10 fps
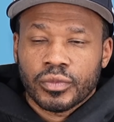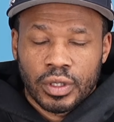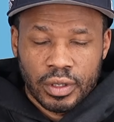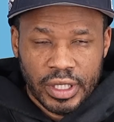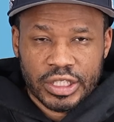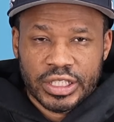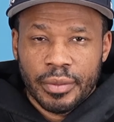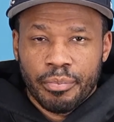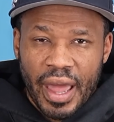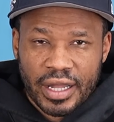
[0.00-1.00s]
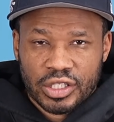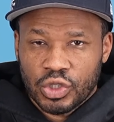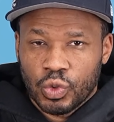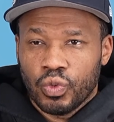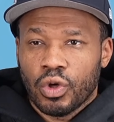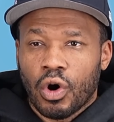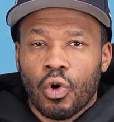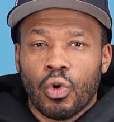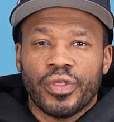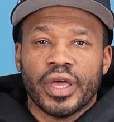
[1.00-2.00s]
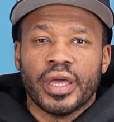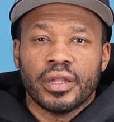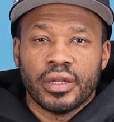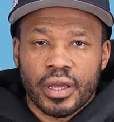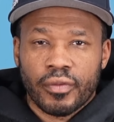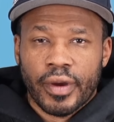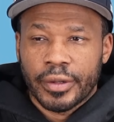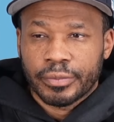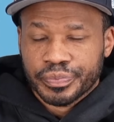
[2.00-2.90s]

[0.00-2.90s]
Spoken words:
let's get back to the internet, right?